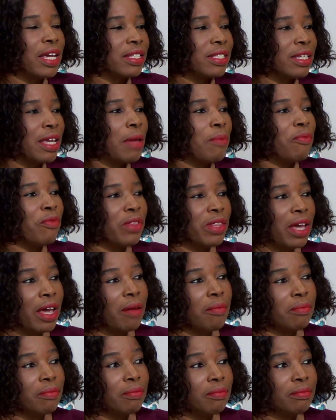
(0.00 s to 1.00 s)
So, it
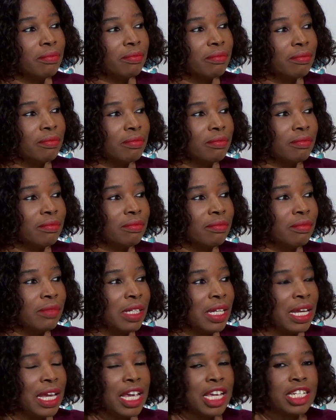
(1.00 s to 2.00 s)
doesn't feel
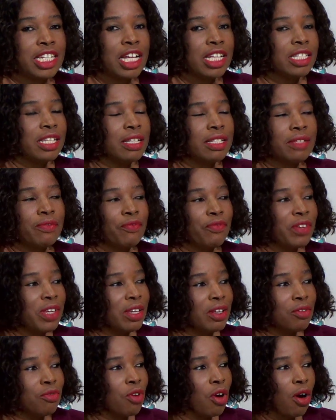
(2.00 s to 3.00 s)
wrong. It doesn't
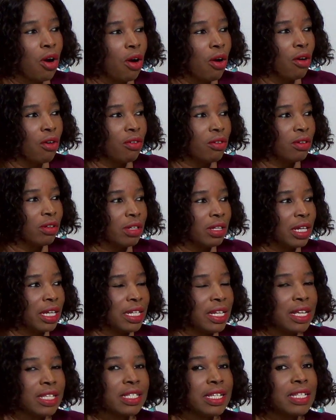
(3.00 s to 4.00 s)
seem wrong.
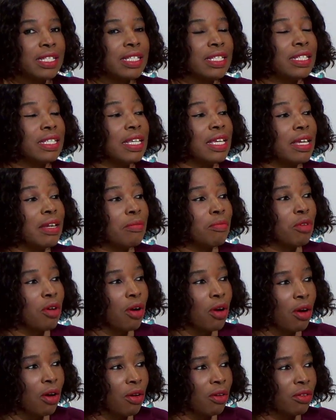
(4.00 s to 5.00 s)
Their conscience
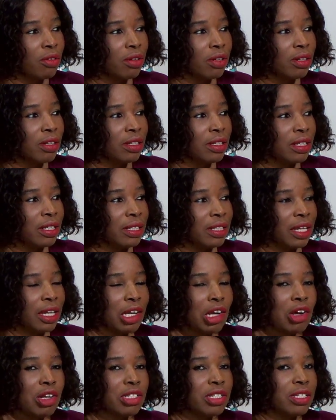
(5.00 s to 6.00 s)
doesn't tell them that it
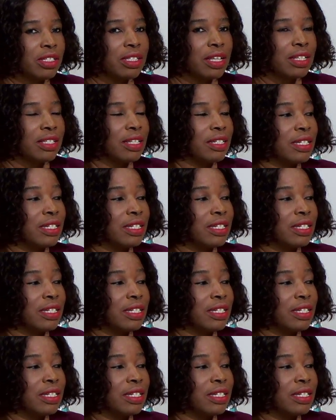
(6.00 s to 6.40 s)
is wrong.